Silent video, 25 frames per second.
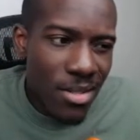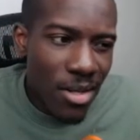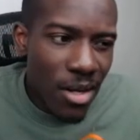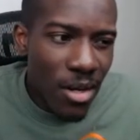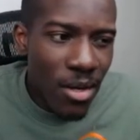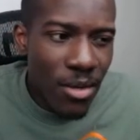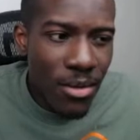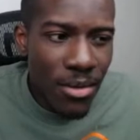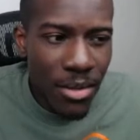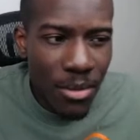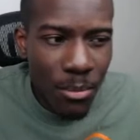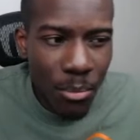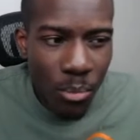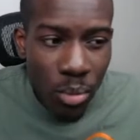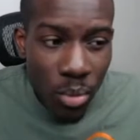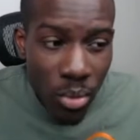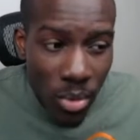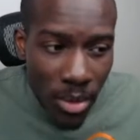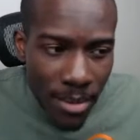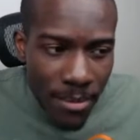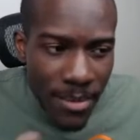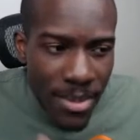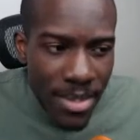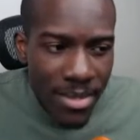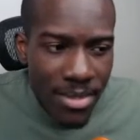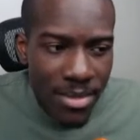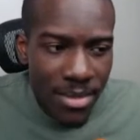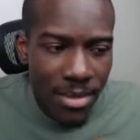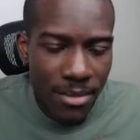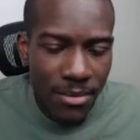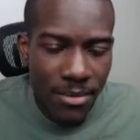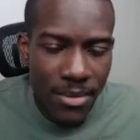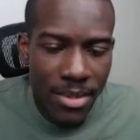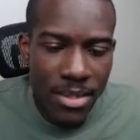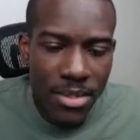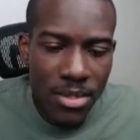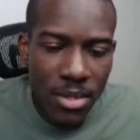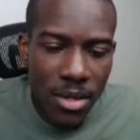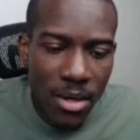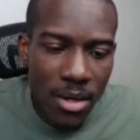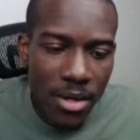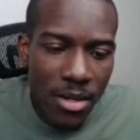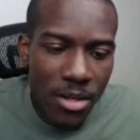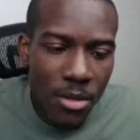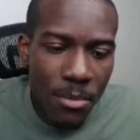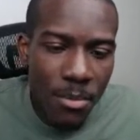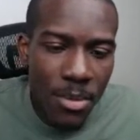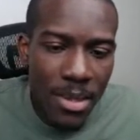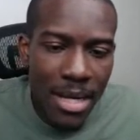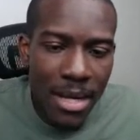the premise of this
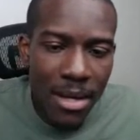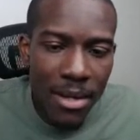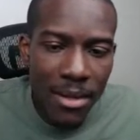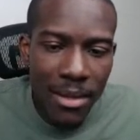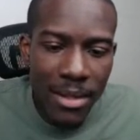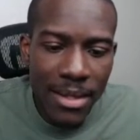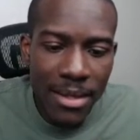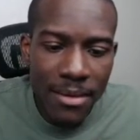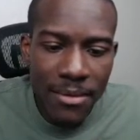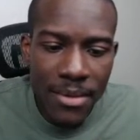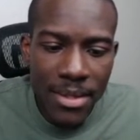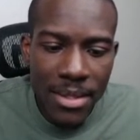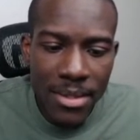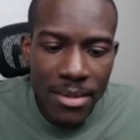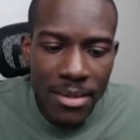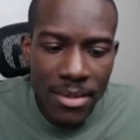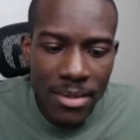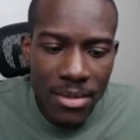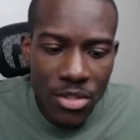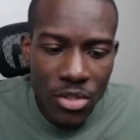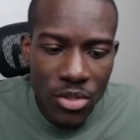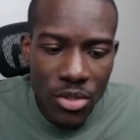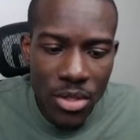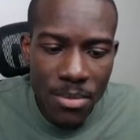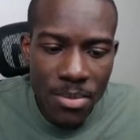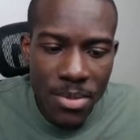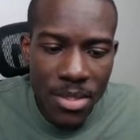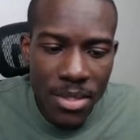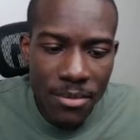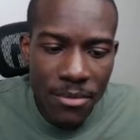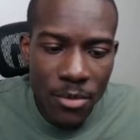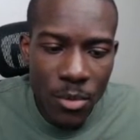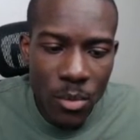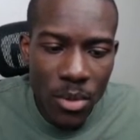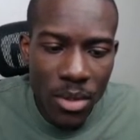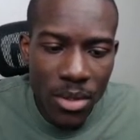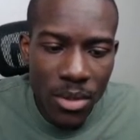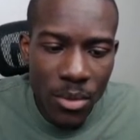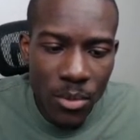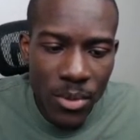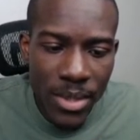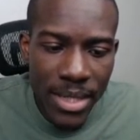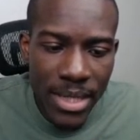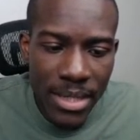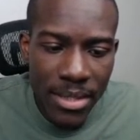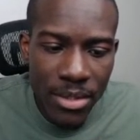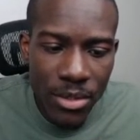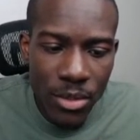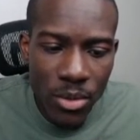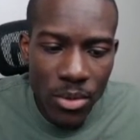article, but I'll leave it in the description if you want to
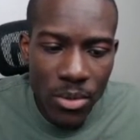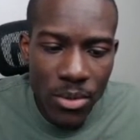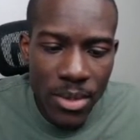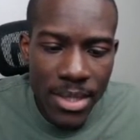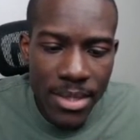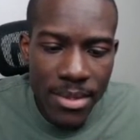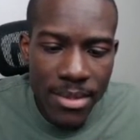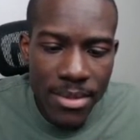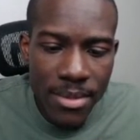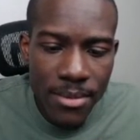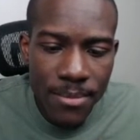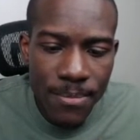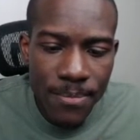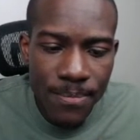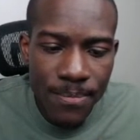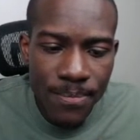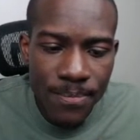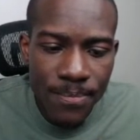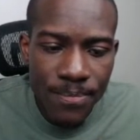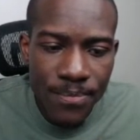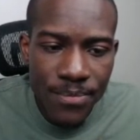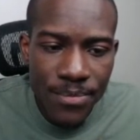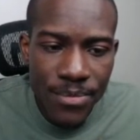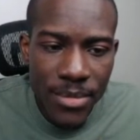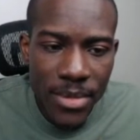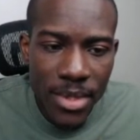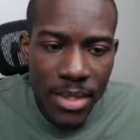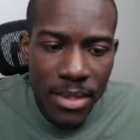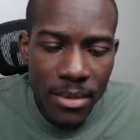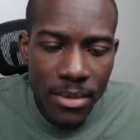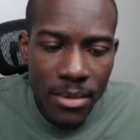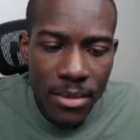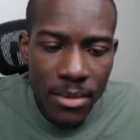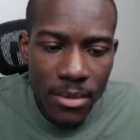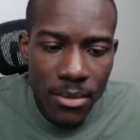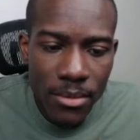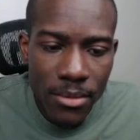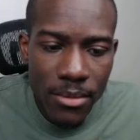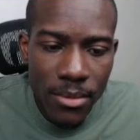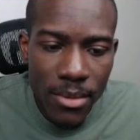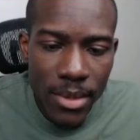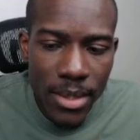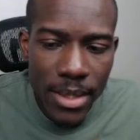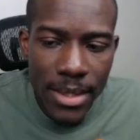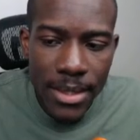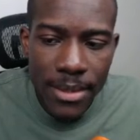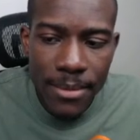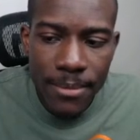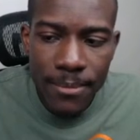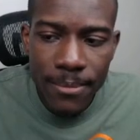read through it.
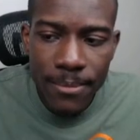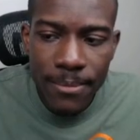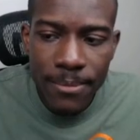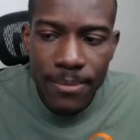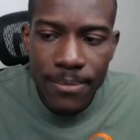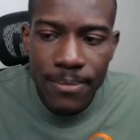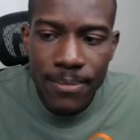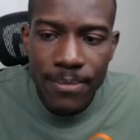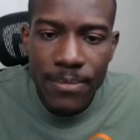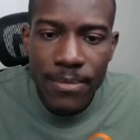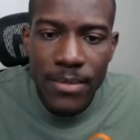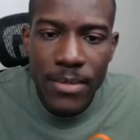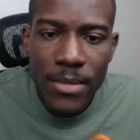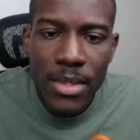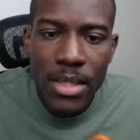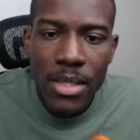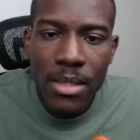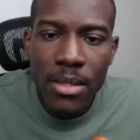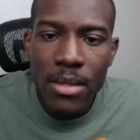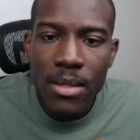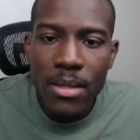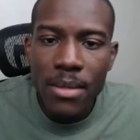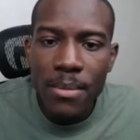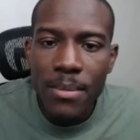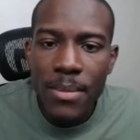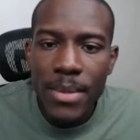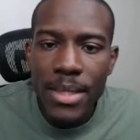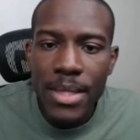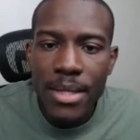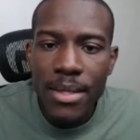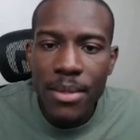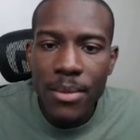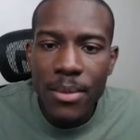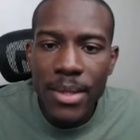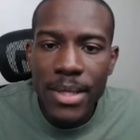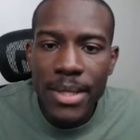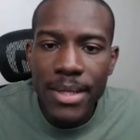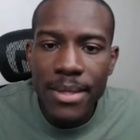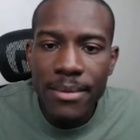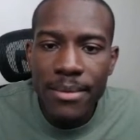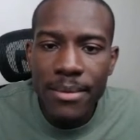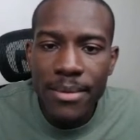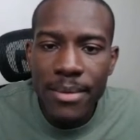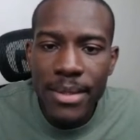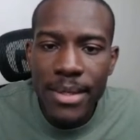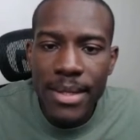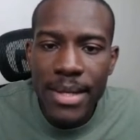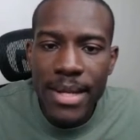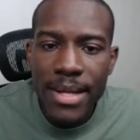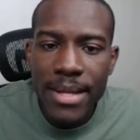Right? But anyway,
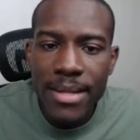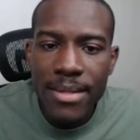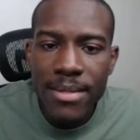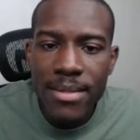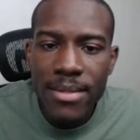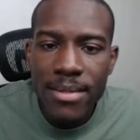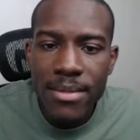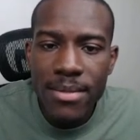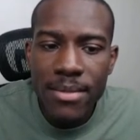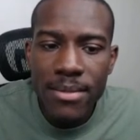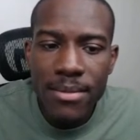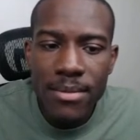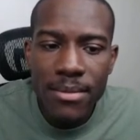next